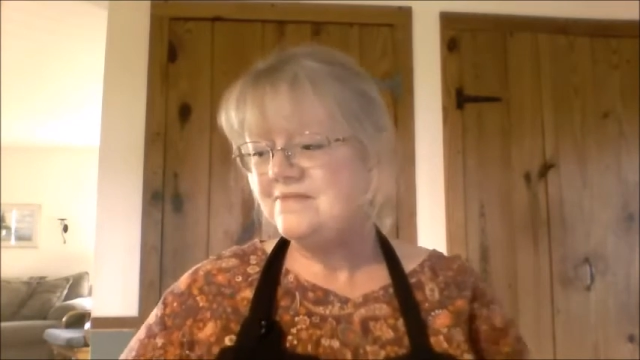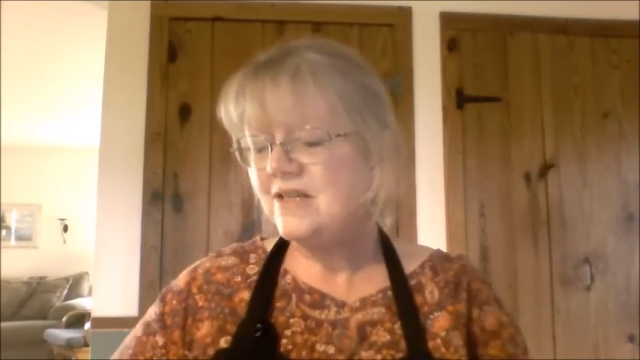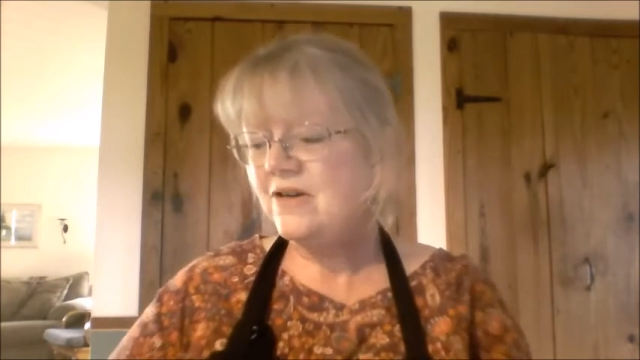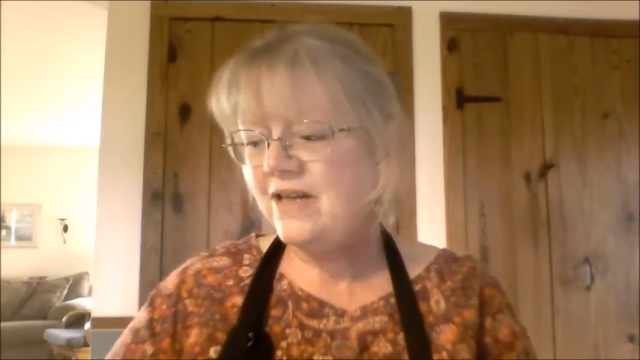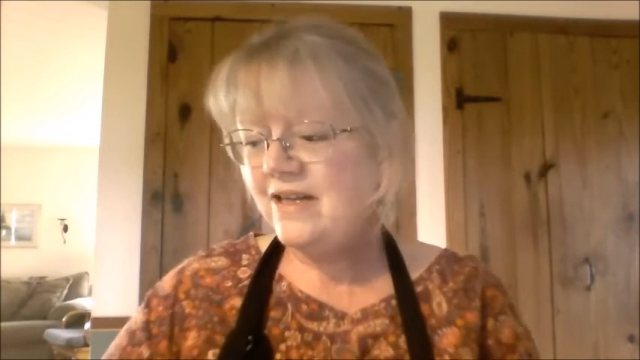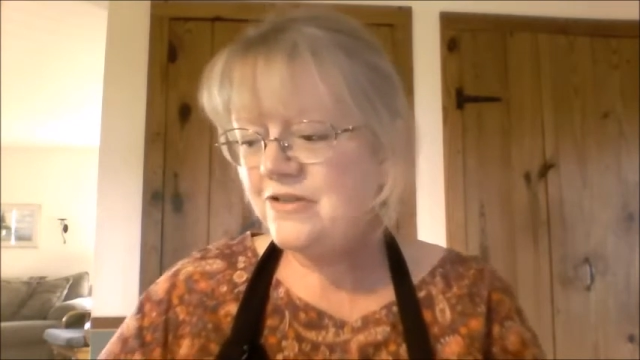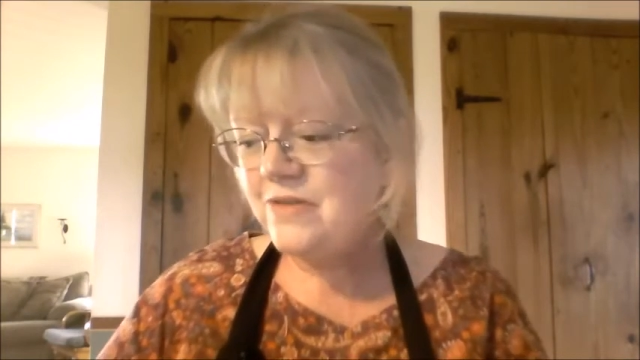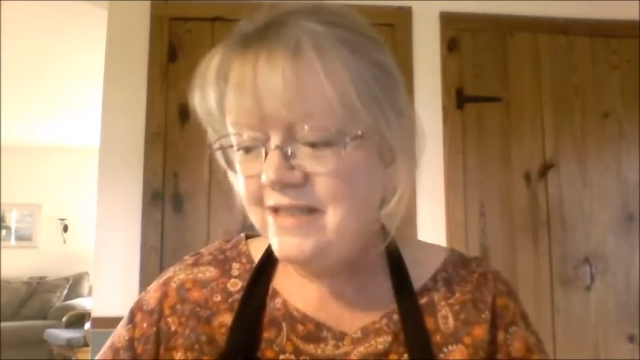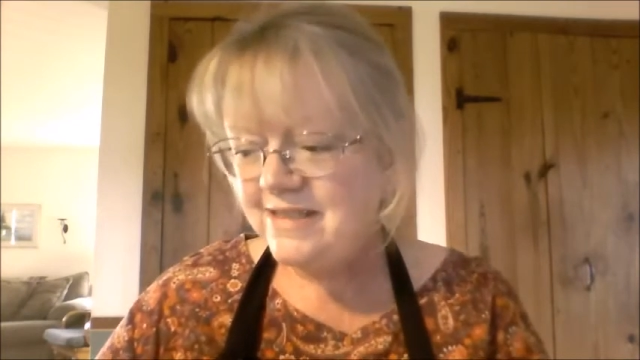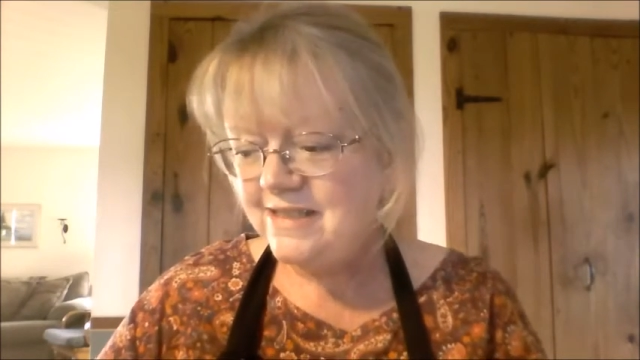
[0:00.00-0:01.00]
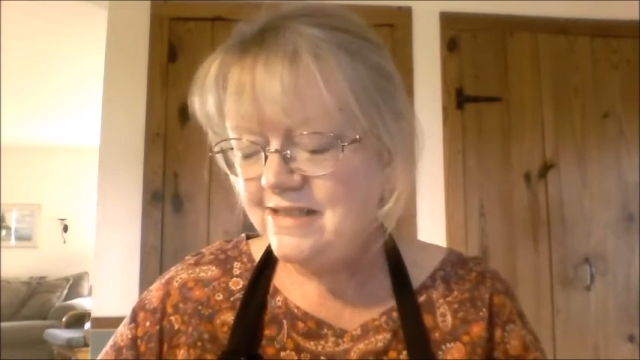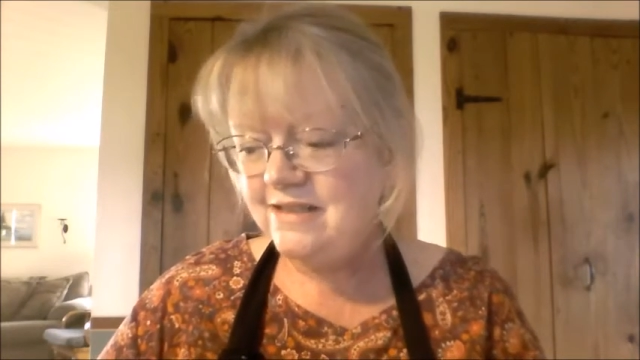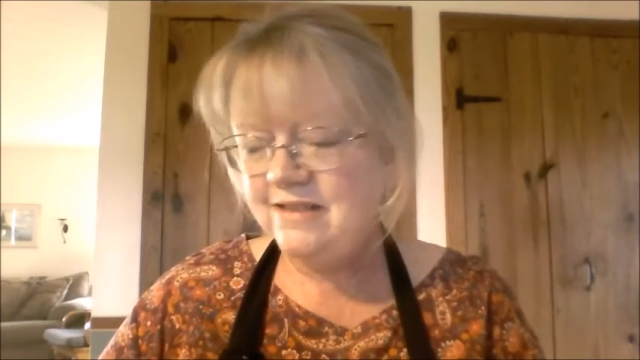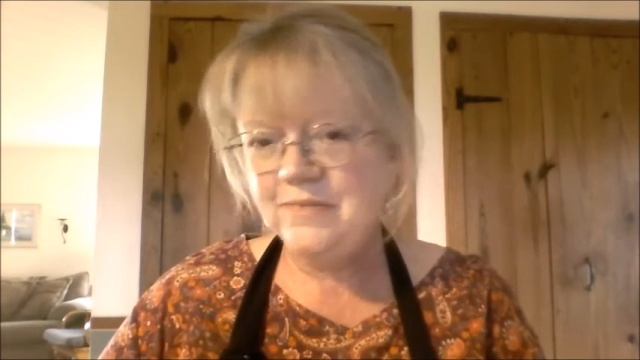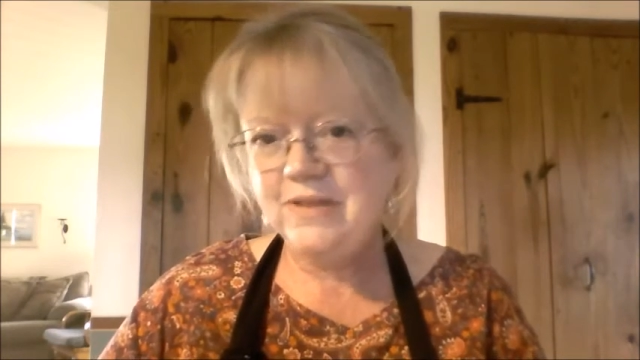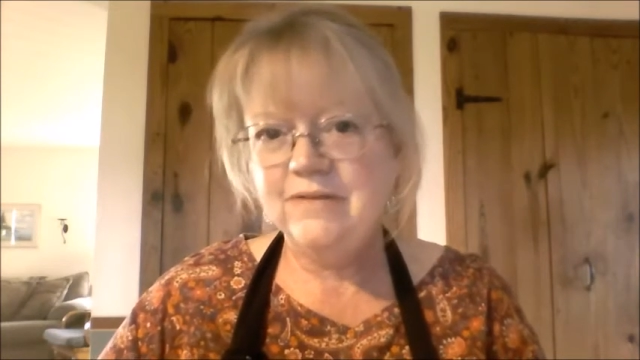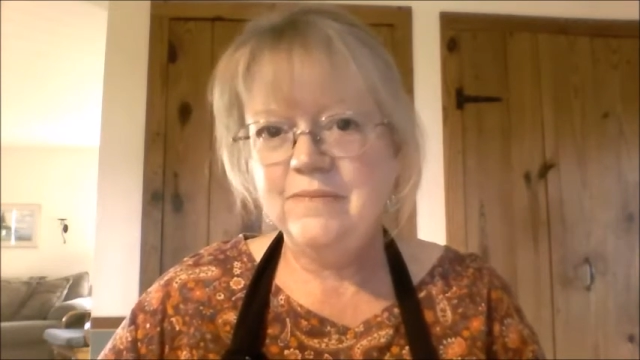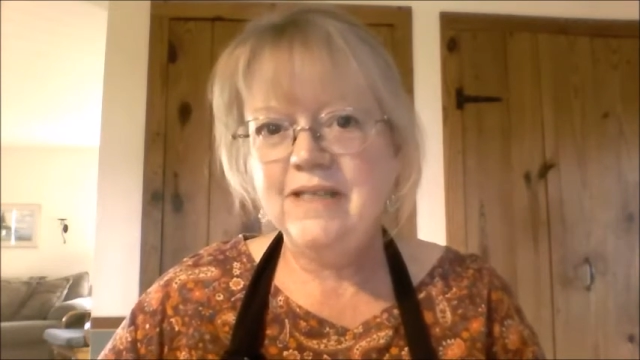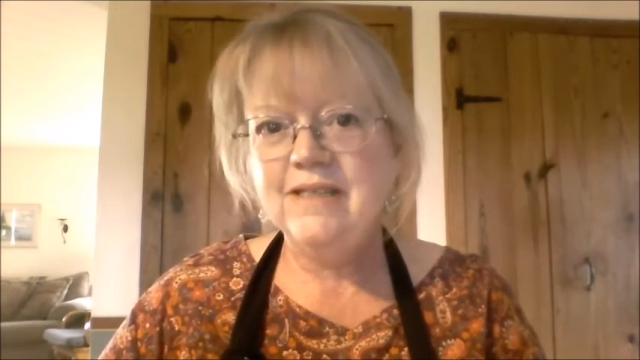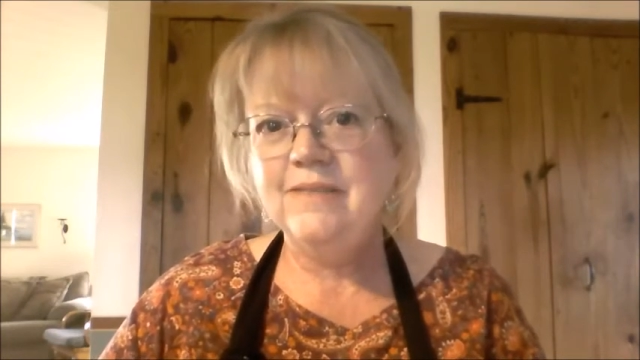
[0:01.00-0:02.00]
Okay, I'll try to sit still. I'm probably
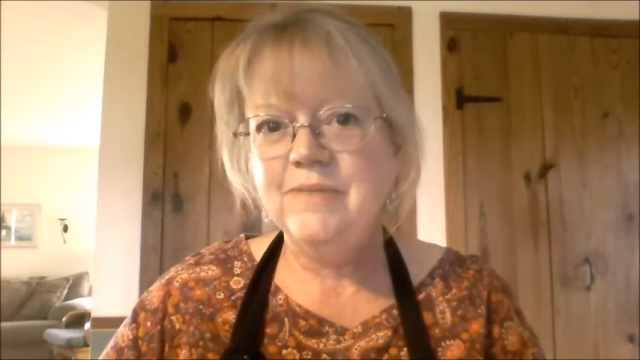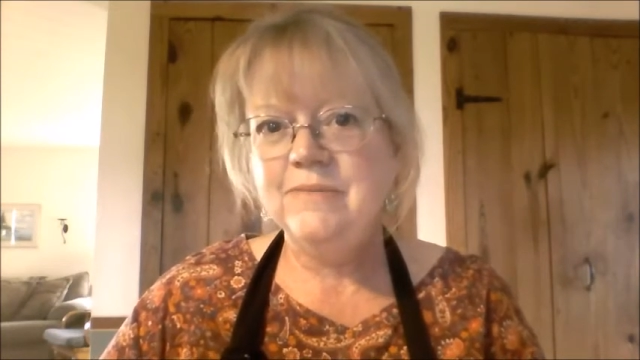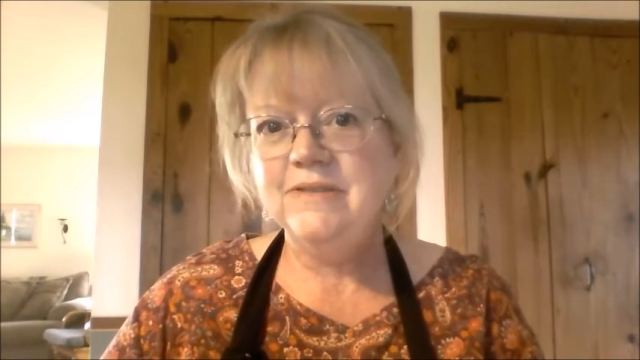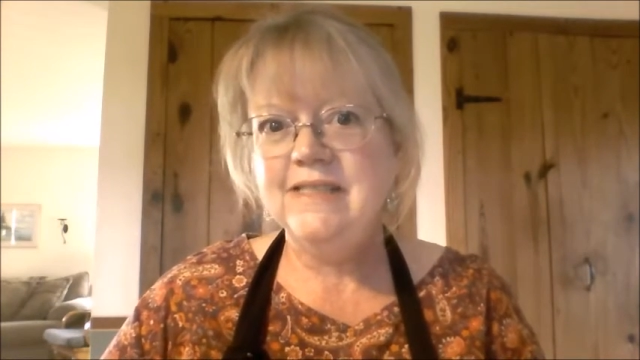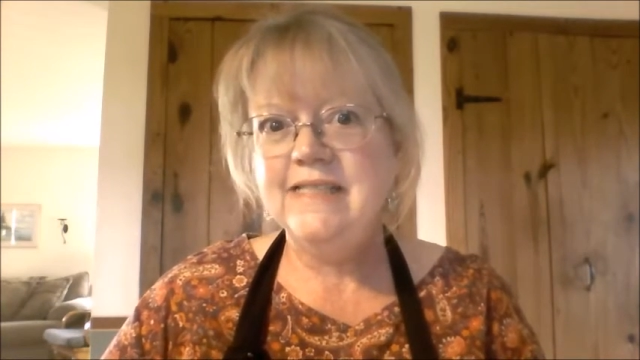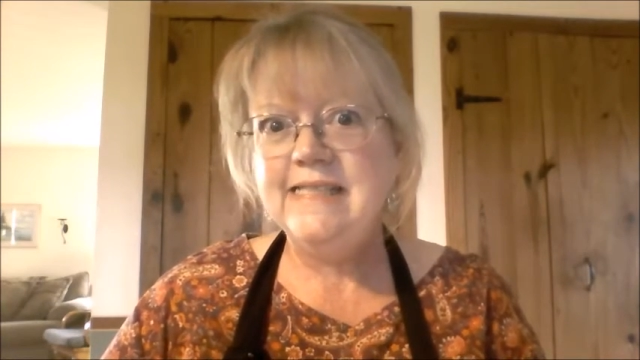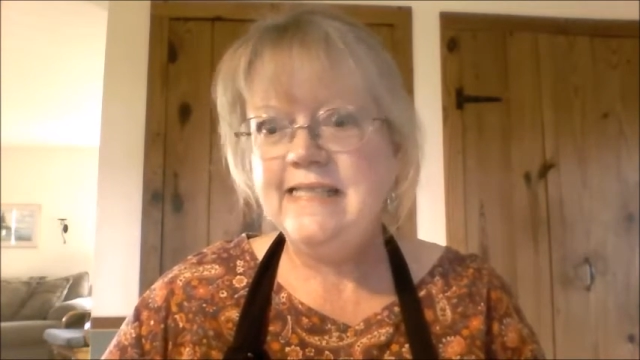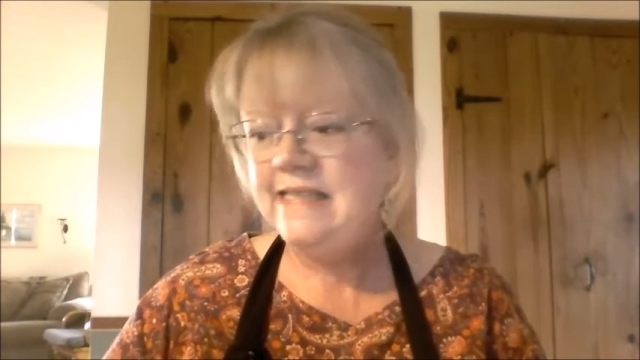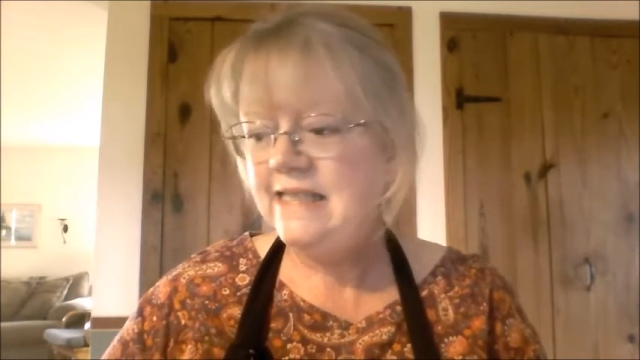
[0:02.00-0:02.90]
making people dizzy.